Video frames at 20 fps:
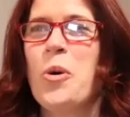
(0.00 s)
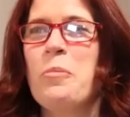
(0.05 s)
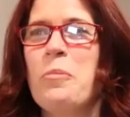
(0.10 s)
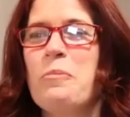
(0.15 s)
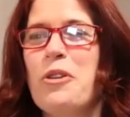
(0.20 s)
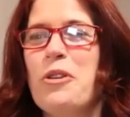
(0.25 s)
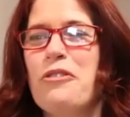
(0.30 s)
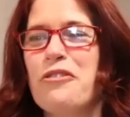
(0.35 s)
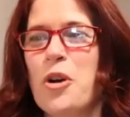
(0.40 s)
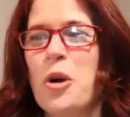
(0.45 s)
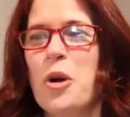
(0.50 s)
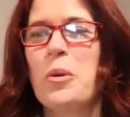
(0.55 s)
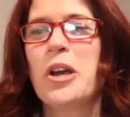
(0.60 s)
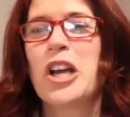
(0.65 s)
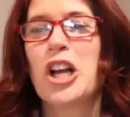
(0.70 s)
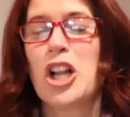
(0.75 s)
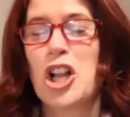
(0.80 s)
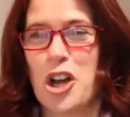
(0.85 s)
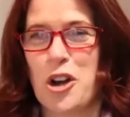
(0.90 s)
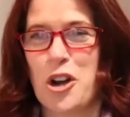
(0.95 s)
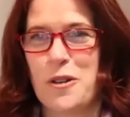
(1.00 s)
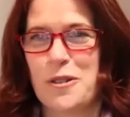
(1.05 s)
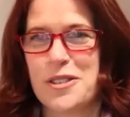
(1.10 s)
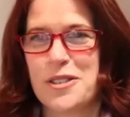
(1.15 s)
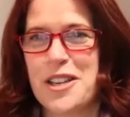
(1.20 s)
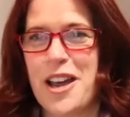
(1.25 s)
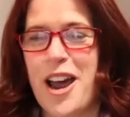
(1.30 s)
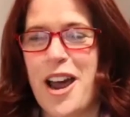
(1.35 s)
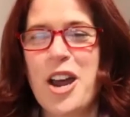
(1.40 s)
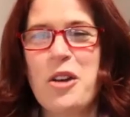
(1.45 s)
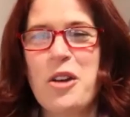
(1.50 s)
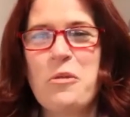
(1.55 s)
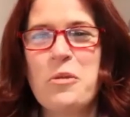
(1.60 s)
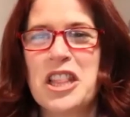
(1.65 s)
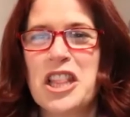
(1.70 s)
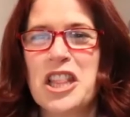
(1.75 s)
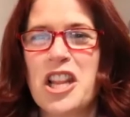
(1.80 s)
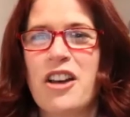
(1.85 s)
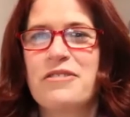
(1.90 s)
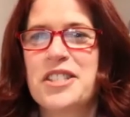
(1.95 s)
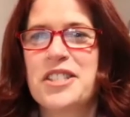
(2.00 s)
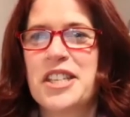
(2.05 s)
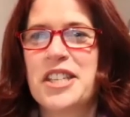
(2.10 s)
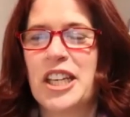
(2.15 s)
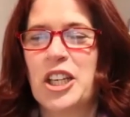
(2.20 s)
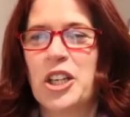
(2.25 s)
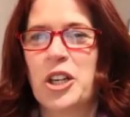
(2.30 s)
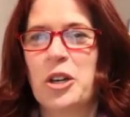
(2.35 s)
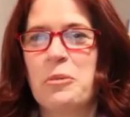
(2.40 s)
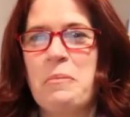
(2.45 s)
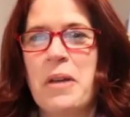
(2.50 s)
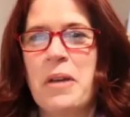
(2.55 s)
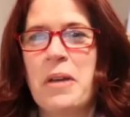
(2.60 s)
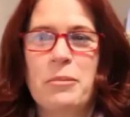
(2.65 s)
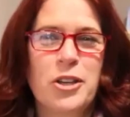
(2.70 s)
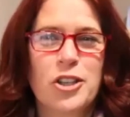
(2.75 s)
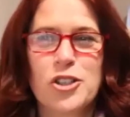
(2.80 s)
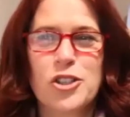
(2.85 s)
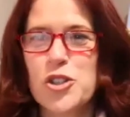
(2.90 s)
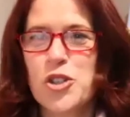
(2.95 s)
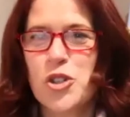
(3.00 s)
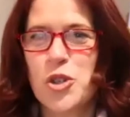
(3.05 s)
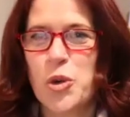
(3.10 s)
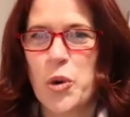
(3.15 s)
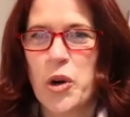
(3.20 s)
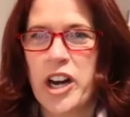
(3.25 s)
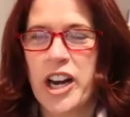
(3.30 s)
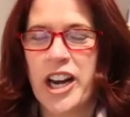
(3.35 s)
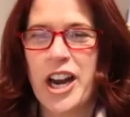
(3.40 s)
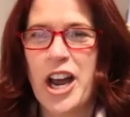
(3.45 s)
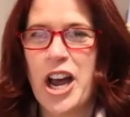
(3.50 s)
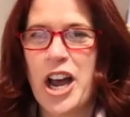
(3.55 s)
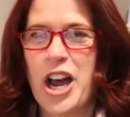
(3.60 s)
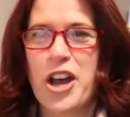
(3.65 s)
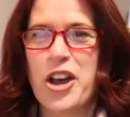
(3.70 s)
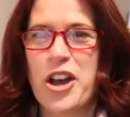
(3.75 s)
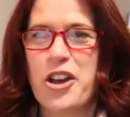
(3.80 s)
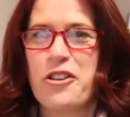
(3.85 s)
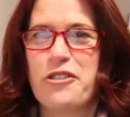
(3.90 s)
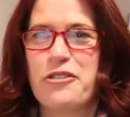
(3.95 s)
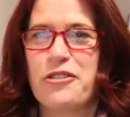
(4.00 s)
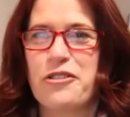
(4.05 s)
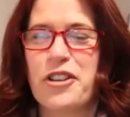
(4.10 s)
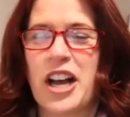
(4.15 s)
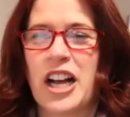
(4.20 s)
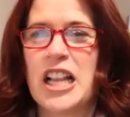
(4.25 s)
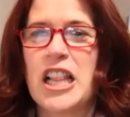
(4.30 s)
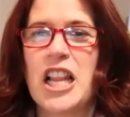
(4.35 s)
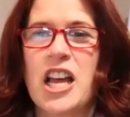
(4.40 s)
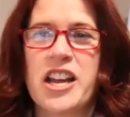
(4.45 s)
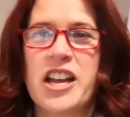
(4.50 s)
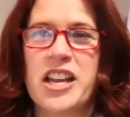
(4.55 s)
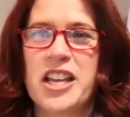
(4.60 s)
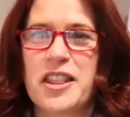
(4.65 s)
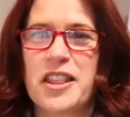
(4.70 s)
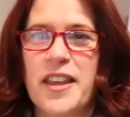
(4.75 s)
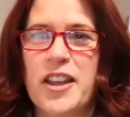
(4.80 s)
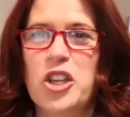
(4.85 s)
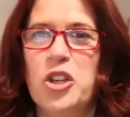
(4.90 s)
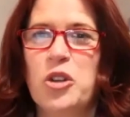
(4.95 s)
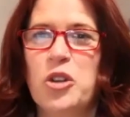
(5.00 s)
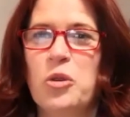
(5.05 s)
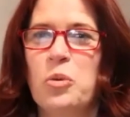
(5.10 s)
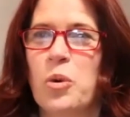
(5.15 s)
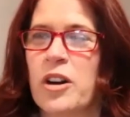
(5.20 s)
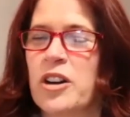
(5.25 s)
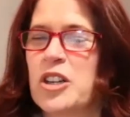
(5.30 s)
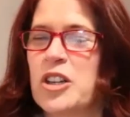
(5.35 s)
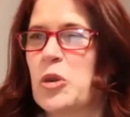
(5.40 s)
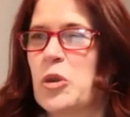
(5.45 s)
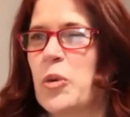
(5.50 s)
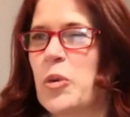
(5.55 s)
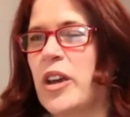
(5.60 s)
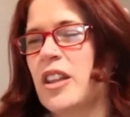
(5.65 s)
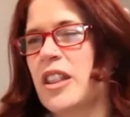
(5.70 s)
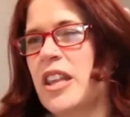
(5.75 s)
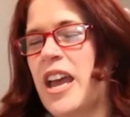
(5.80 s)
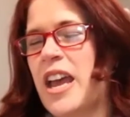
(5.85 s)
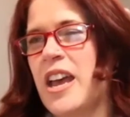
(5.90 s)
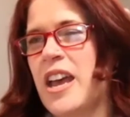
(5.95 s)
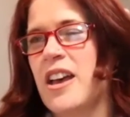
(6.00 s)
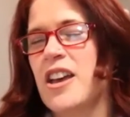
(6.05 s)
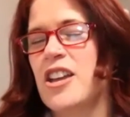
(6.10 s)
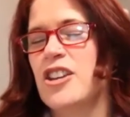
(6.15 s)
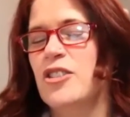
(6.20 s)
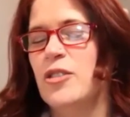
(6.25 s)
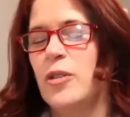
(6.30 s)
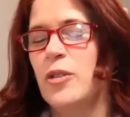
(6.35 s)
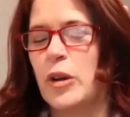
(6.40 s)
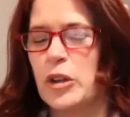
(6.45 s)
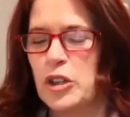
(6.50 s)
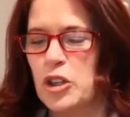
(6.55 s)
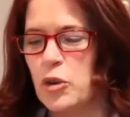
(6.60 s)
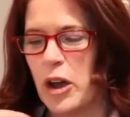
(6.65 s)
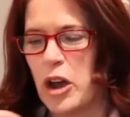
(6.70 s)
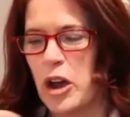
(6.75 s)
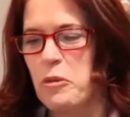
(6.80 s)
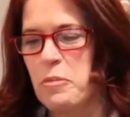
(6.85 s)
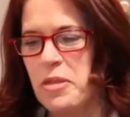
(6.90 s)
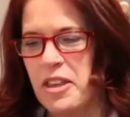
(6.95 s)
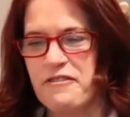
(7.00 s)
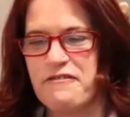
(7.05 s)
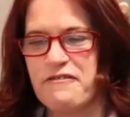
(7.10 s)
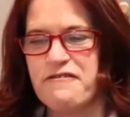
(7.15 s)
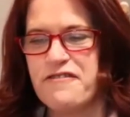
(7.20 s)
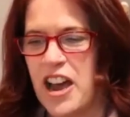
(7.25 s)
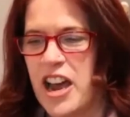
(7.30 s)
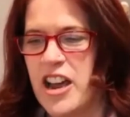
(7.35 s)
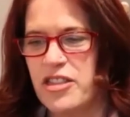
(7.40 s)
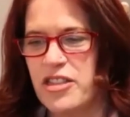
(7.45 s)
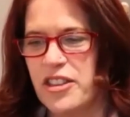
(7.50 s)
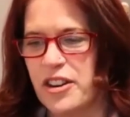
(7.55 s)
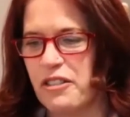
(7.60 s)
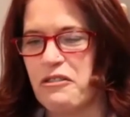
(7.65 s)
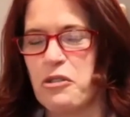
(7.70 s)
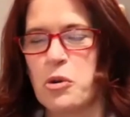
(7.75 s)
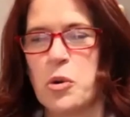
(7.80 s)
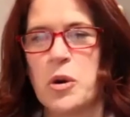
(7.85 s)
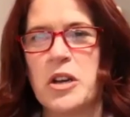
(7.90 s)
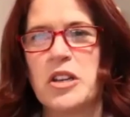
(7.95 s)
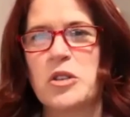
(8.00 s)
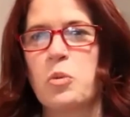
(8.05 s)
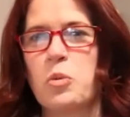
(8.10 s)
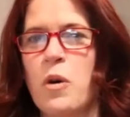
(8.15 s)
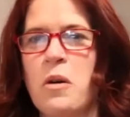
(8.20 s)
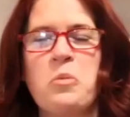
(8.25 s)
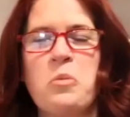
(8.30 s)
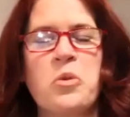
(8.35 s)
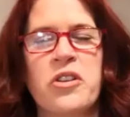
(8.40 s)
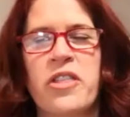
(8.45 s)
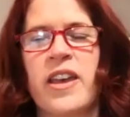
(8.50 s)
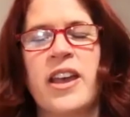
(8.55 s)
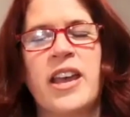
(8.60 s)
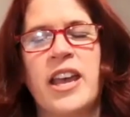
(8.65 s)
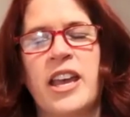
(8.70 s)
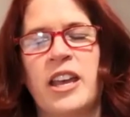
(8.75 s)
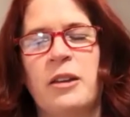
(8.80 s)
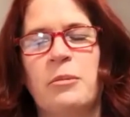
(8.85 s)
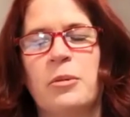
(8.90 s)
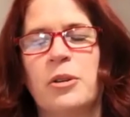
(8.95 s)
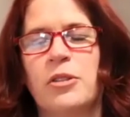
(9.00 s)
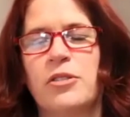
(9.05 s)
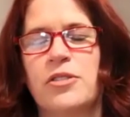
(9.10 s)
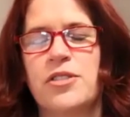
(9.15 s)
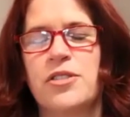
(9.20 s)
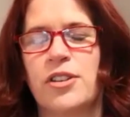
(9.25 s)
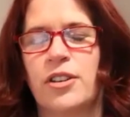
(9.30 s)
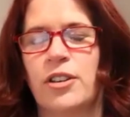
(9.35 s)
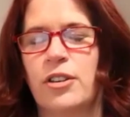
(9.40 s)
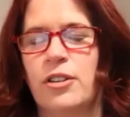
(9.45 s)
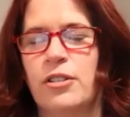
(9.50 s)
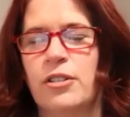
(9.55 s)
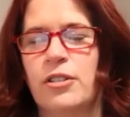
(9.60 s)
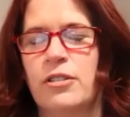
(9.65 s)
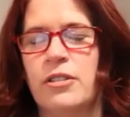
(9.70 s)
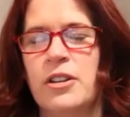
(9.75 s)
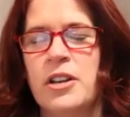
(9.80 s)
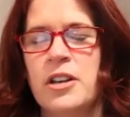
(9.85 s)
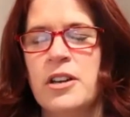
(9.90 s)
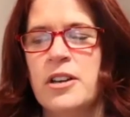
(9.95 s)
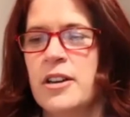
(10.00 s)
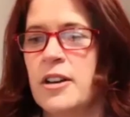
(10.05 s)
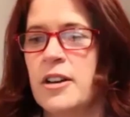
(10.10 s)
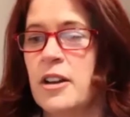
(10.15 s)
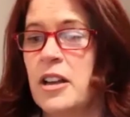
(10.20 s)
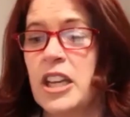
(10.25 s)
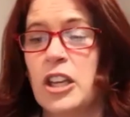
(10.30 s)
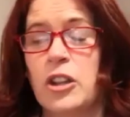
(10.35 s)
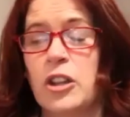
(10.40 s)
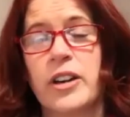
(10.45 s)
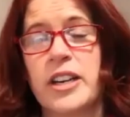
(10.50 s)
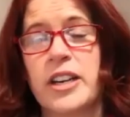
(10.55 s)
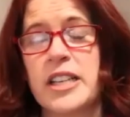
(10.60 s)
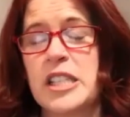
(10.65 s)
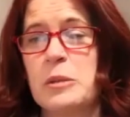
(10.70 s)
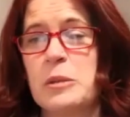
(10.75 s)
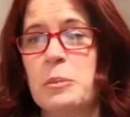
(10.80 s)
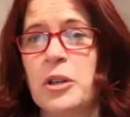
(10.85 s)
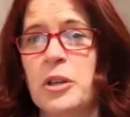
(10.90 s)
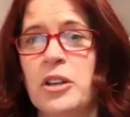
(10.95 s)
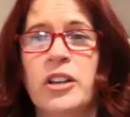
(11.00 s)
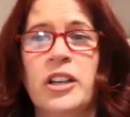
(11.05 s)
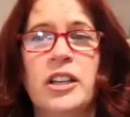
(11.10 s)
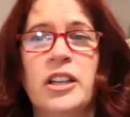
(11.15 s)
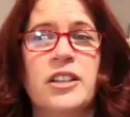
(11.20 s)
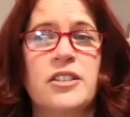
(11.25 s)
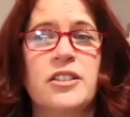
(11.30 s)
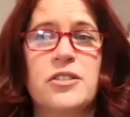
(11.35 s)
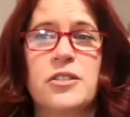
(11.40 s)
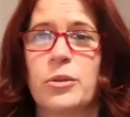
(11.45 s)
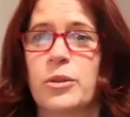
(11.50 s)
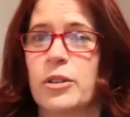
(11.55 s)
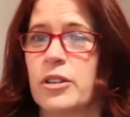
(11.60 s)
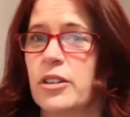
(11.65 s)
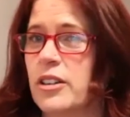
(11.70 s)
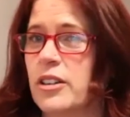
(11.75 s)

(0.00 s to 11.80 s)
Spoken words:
Well, before we close, I would love to hear maybe a story of a client that you worked with and you helped them find their voice. What were they able to either experience